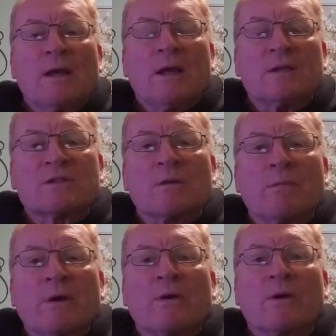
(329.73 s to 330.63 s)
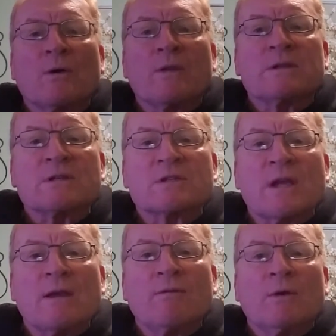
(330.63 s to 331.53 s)
It's the miracle that the
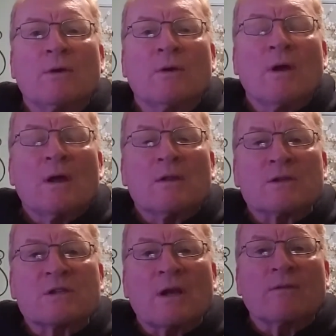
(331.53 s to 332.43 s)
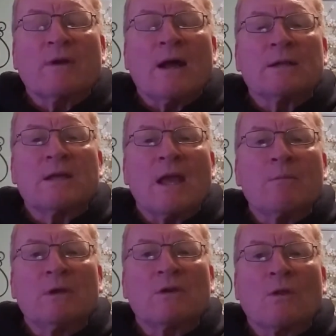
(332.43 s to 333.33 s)
Savior, the Son of God,
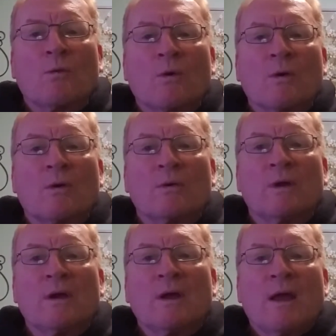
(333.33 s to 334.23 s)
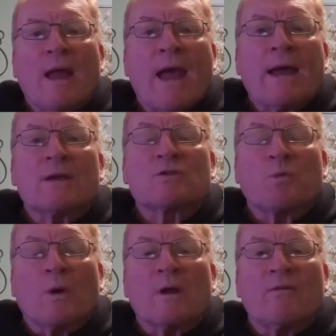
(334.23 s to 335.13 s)
came into the world as
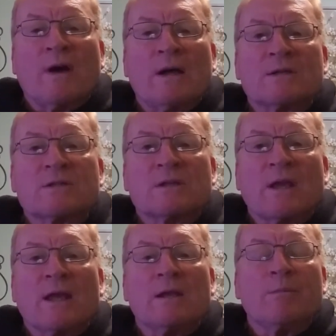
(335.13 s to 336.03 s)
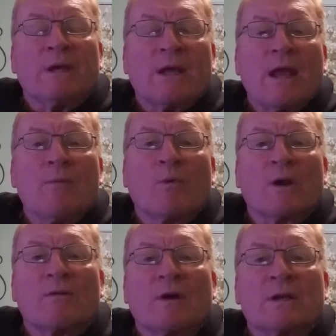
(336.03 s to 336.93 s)
one of us, and he became
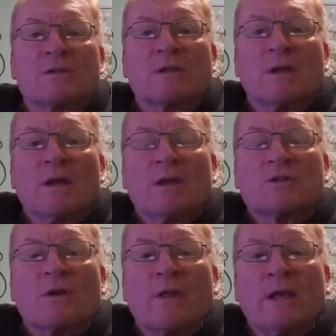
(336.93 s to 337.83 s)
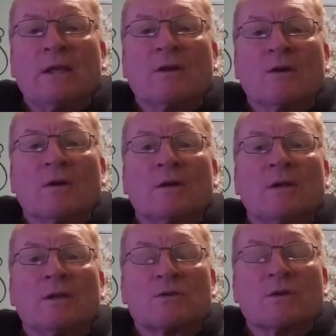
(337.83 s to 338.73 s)
one of us so that he could
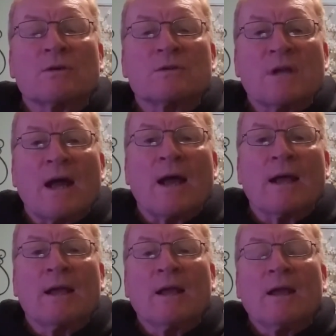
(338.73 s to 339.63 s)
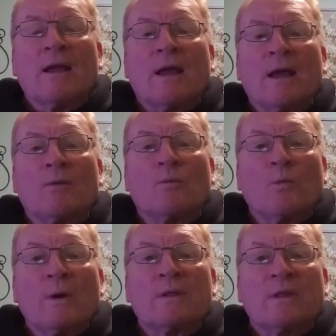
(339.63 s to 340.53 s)
in turn die
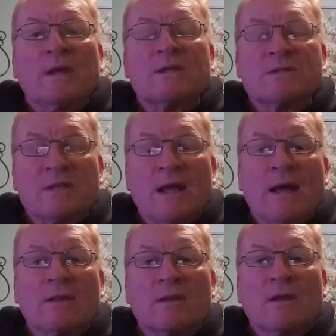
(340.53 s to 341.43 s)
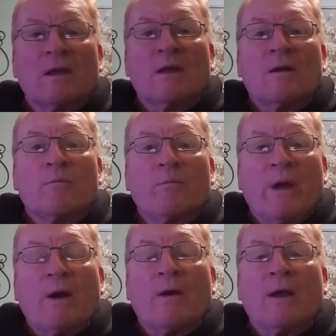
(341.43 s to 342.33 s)
and with his death
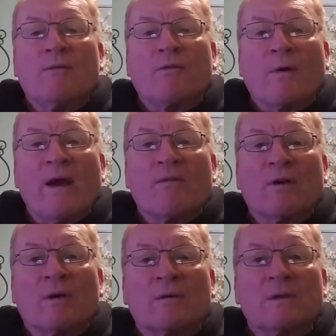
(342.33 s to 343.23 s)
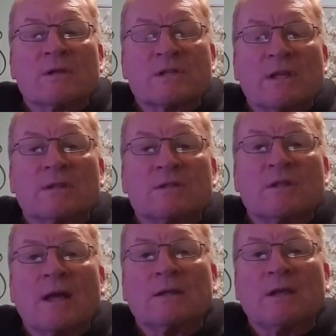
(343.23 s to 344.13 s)
bury forever the sins
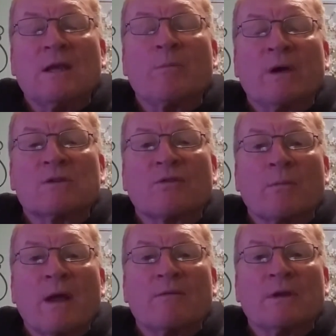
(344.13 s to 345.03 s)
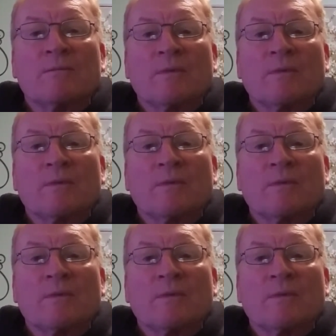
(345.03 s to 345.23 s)
that keep us from heaven.